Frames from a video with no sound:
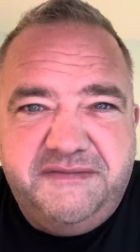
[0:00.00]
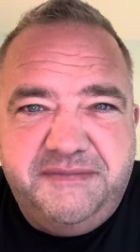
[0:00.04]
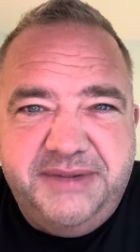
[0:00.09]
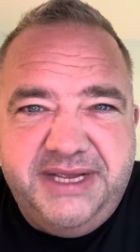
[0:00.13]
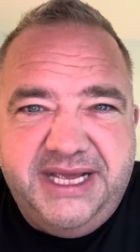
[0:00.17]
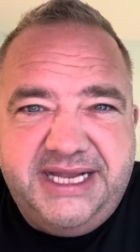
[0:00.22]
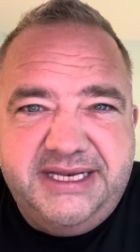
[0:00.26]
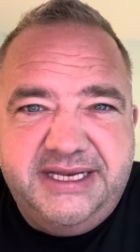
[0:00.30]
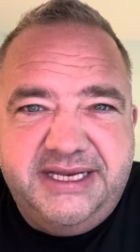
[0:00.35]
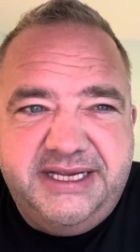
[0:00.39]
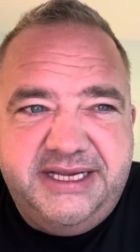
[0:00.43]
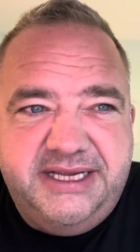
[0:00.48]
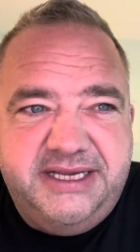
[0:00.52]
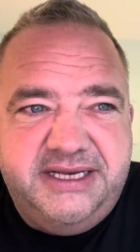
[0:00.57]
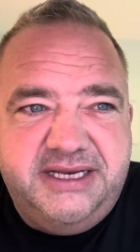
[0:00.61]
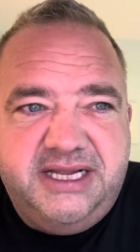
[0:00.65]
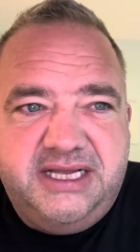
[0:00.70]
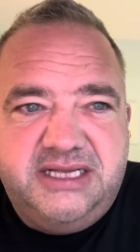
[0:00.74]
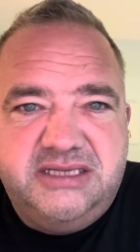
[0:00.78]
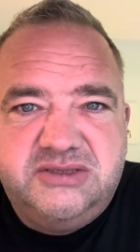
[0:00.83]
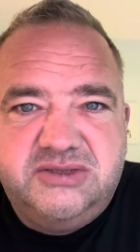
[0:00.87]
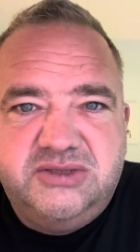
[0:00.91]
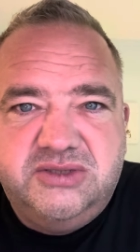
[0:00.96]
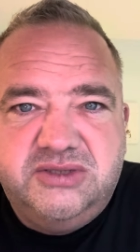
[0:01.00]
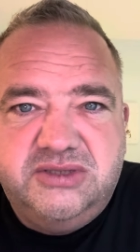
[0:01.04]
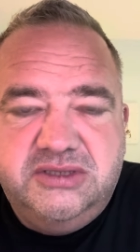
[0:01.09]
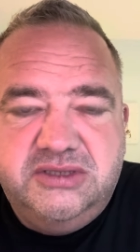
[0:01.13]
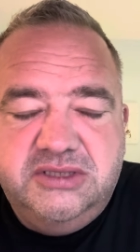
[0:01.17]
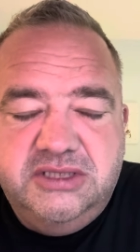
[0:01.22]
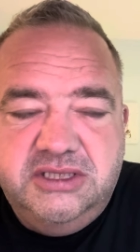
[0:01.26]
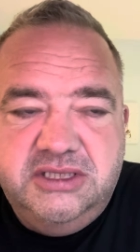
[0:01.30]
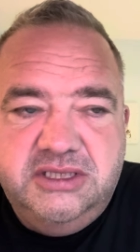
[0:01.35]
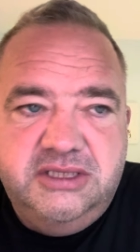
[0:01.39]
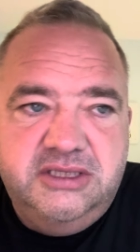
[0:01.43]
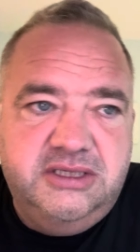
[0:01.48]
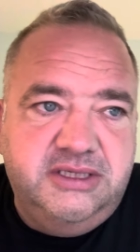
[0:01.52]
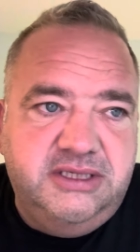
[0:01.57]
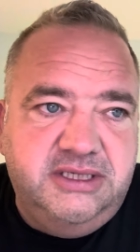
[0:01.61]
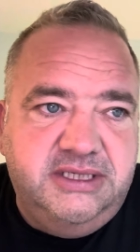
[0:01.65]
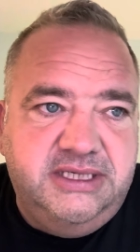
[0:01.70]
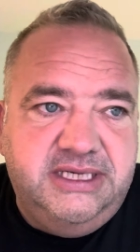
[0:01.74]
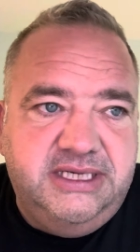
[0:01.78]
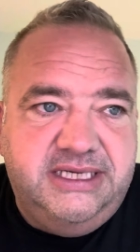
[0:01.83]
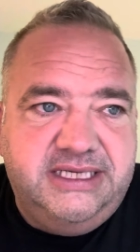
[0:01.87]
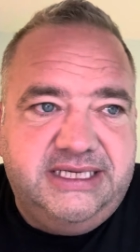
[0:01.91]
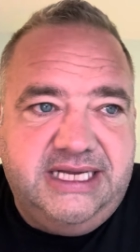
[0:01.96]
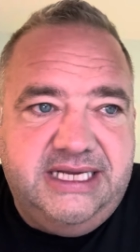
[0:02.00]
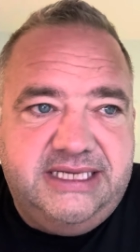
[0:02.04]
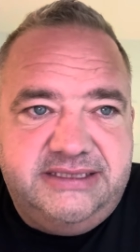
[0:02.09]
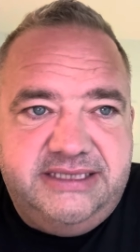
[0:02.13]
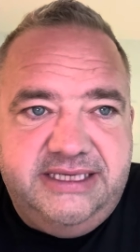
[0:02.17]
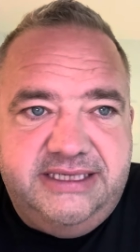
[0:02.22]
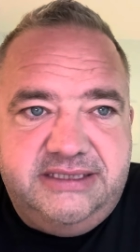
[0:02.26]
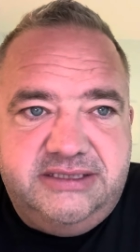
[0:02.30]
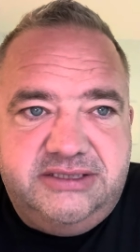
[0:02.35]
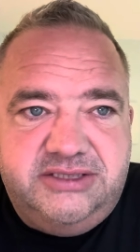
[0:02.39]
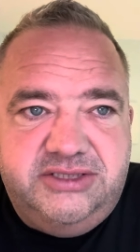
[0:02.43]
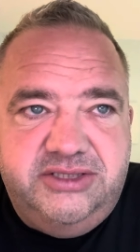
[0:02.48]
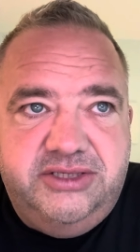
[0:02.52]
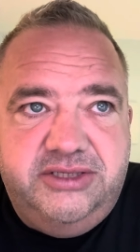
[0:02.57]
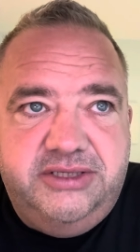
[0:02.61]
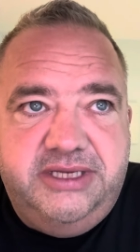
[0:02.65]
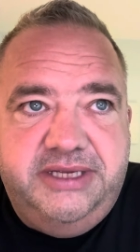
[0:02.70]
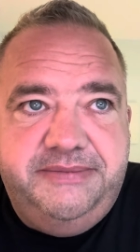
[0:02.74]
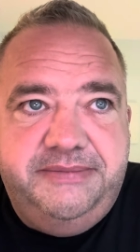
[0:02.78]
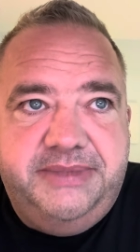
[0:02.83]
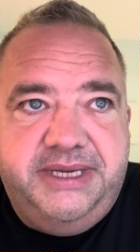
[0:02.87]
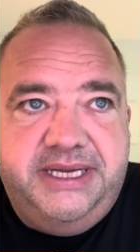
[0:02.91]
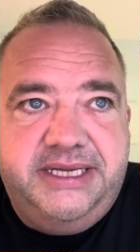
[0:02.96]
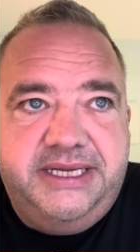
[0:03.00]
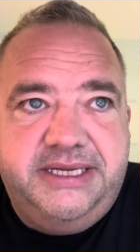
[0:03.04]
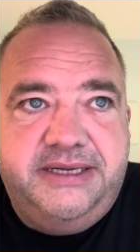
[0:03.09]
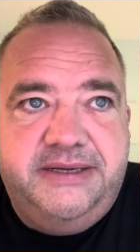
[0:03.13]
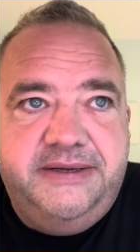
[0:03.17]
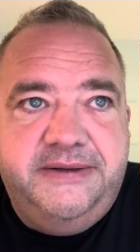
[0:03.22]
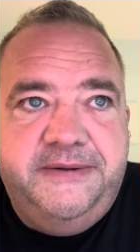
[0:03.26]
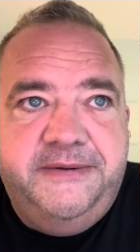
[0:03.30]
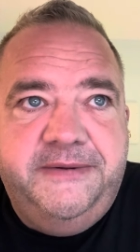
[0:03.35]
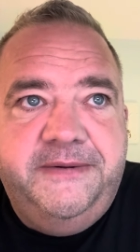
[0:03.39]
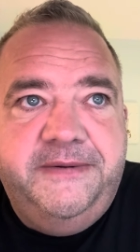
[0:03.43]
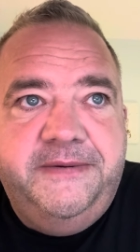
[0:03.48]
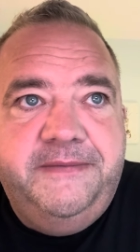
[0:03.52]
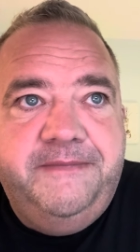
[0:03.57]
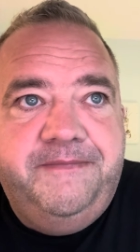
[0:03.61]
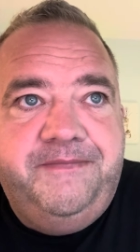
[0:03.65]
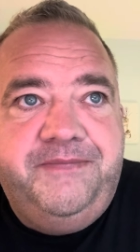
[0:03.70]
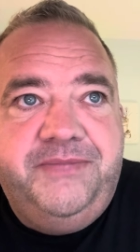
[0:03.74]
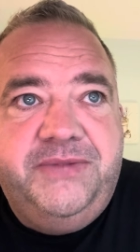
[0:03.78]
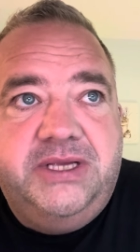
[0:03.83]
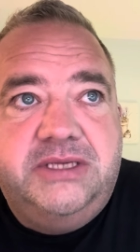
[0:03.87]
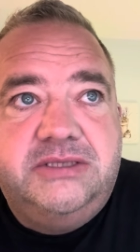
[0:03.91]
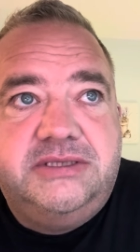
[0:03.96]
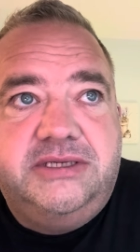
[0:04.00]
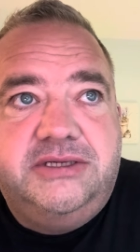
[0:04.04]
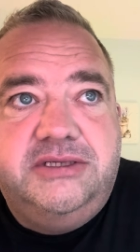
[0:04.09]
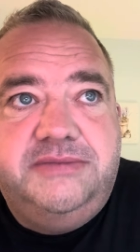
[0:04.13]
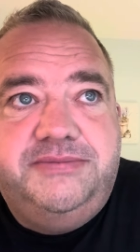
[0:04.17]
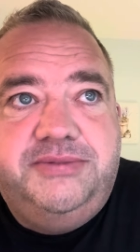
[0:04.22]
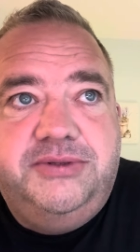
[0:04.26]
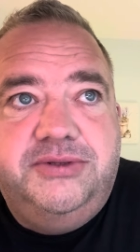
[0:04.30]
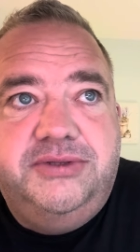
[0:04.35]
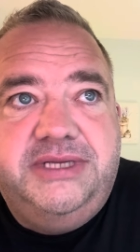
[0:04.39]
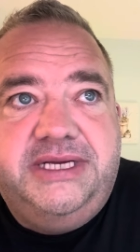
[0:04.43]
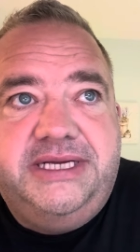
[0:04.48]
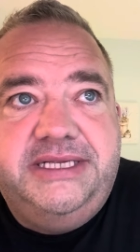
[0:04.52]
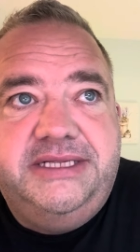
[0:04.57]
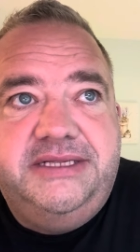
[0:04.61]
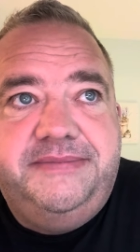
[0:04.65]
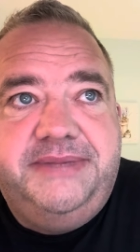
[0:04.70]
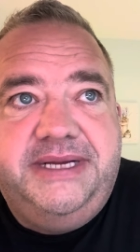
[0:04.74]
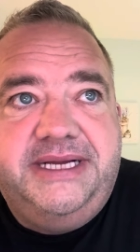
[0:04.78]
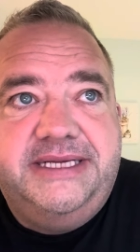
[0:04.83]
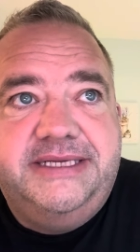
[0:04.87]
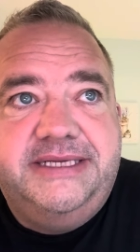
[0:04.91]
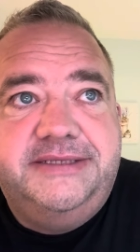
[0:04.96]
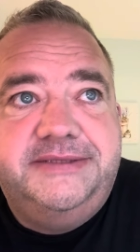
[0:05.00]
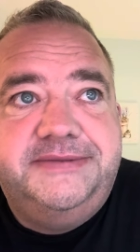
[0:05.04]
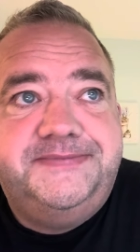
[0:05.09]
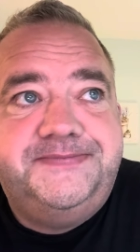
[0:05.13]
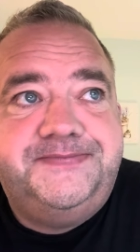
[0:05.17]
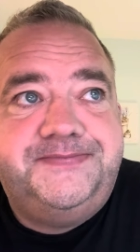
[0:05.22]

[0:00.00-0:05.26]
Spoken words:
my auntie and that, so I can't take sterling back. So I'm going to put that in the bank.